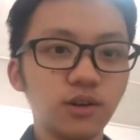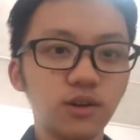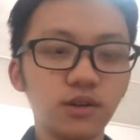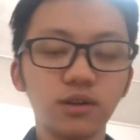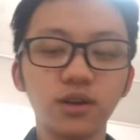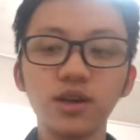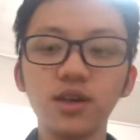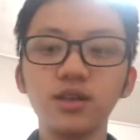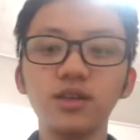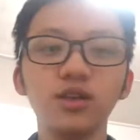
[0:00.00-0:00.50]

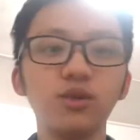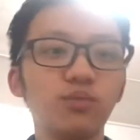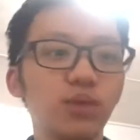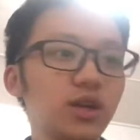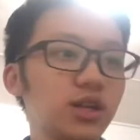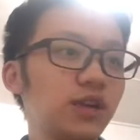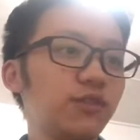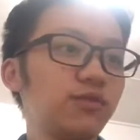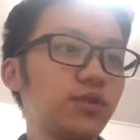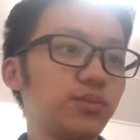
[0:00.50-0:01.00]
Okay, you
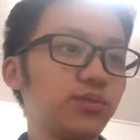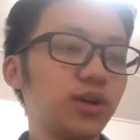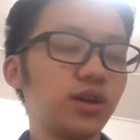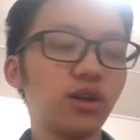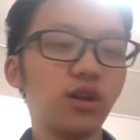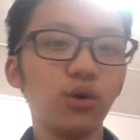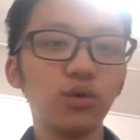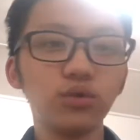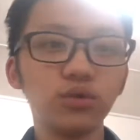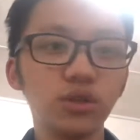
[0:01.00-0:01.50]
might even be
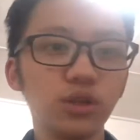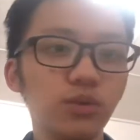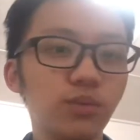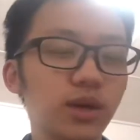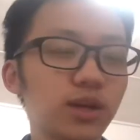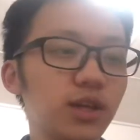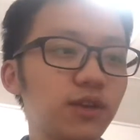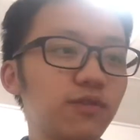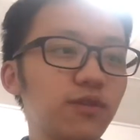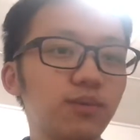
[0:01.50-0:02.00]
close. You
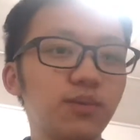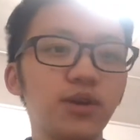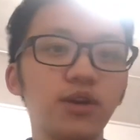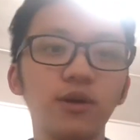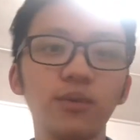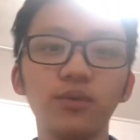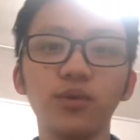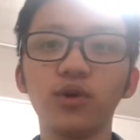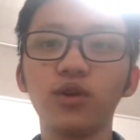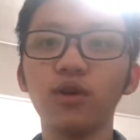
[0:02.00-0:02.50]
might even
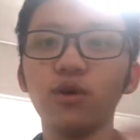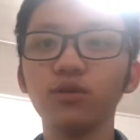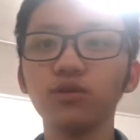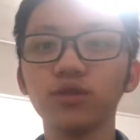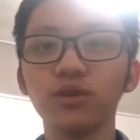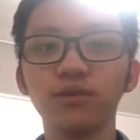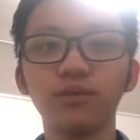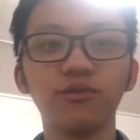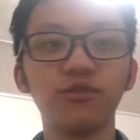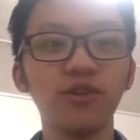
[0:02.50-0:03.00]
become
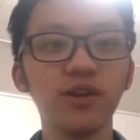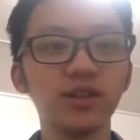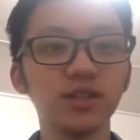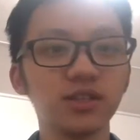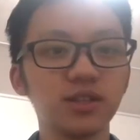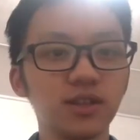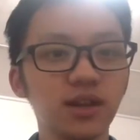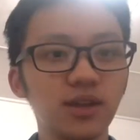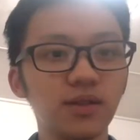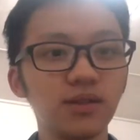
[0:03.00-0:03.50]
closer
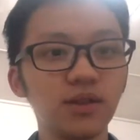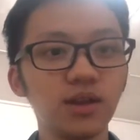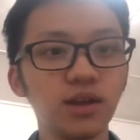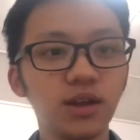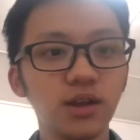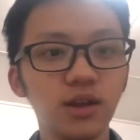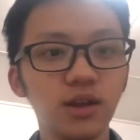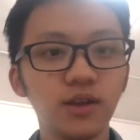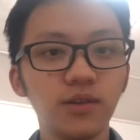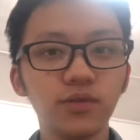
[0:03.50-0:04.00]
friends than
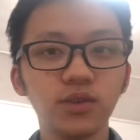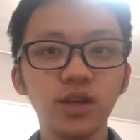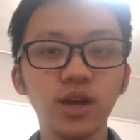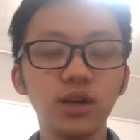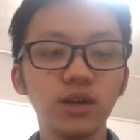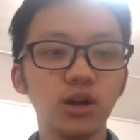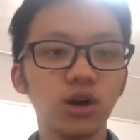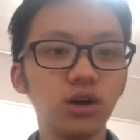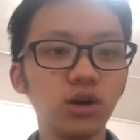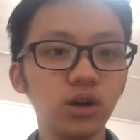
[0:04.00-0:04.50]

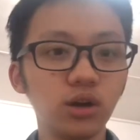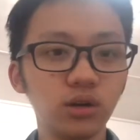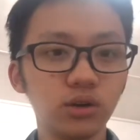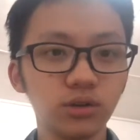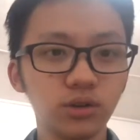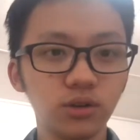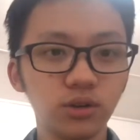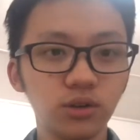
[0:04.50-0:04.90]
her.